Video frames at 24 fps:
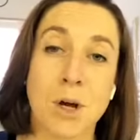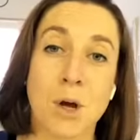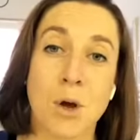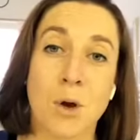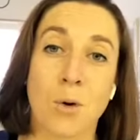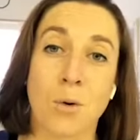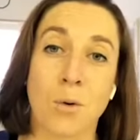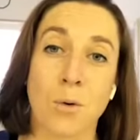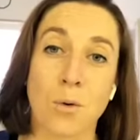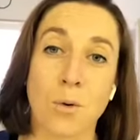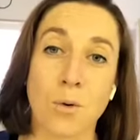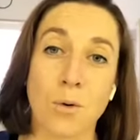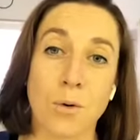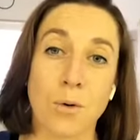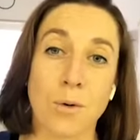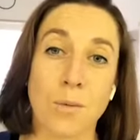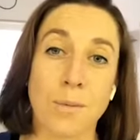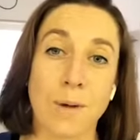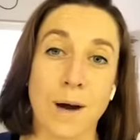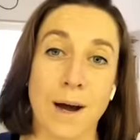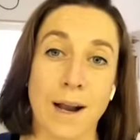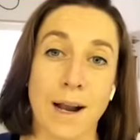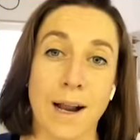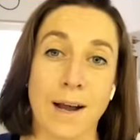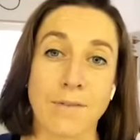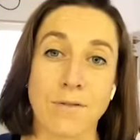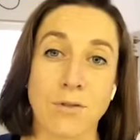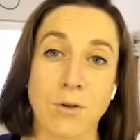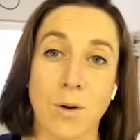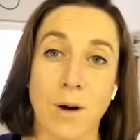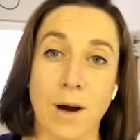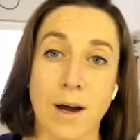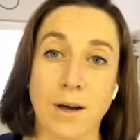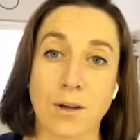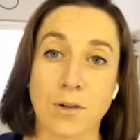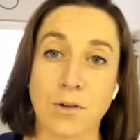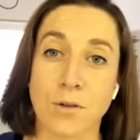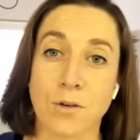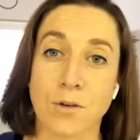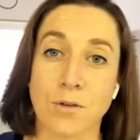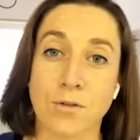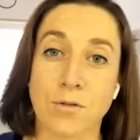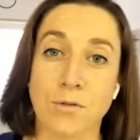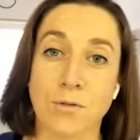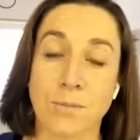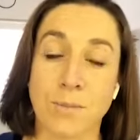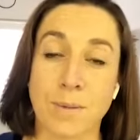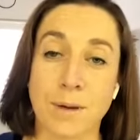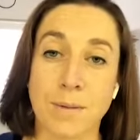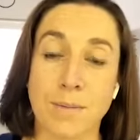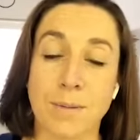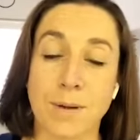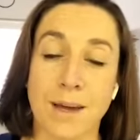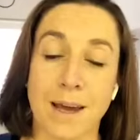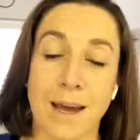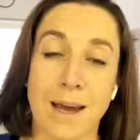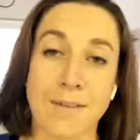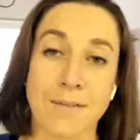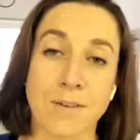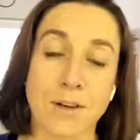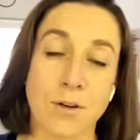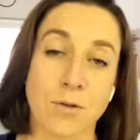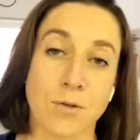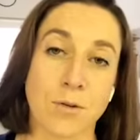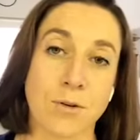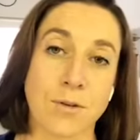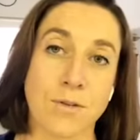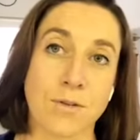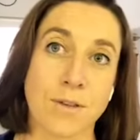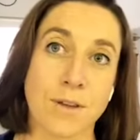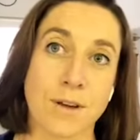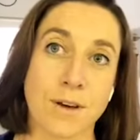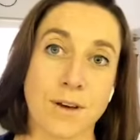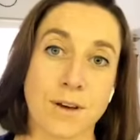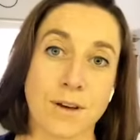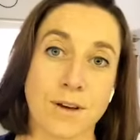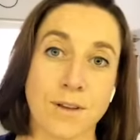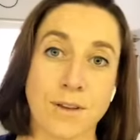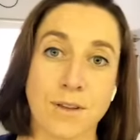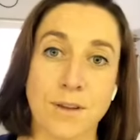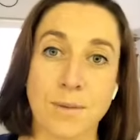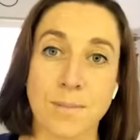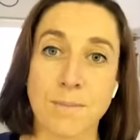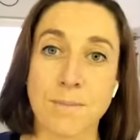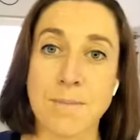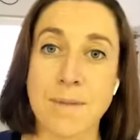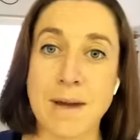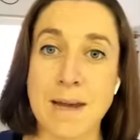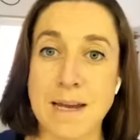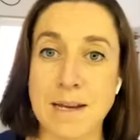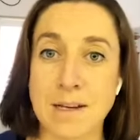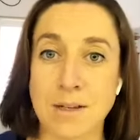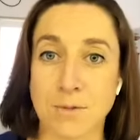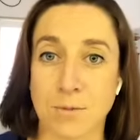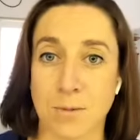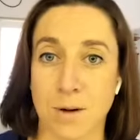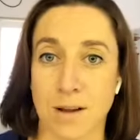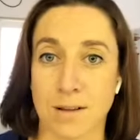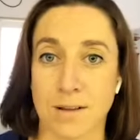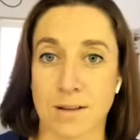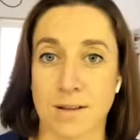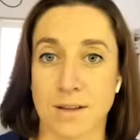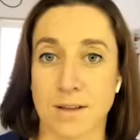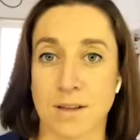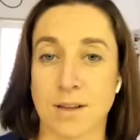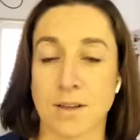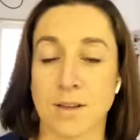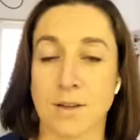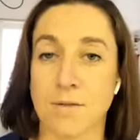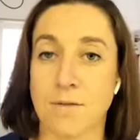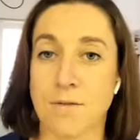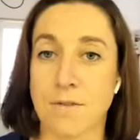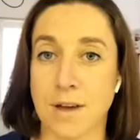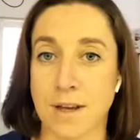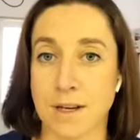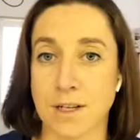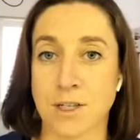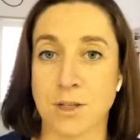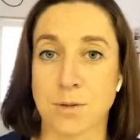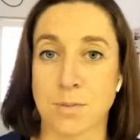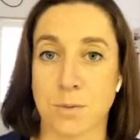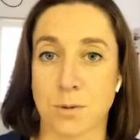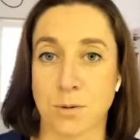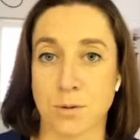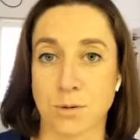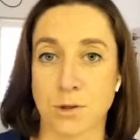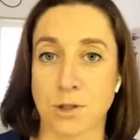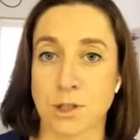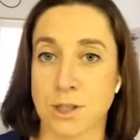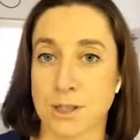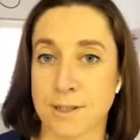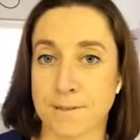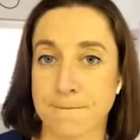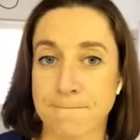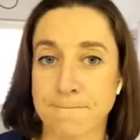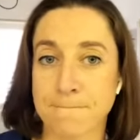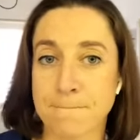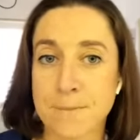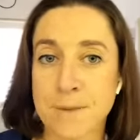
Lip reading: or might have be a bit heavier on the meat rather than the veg portion.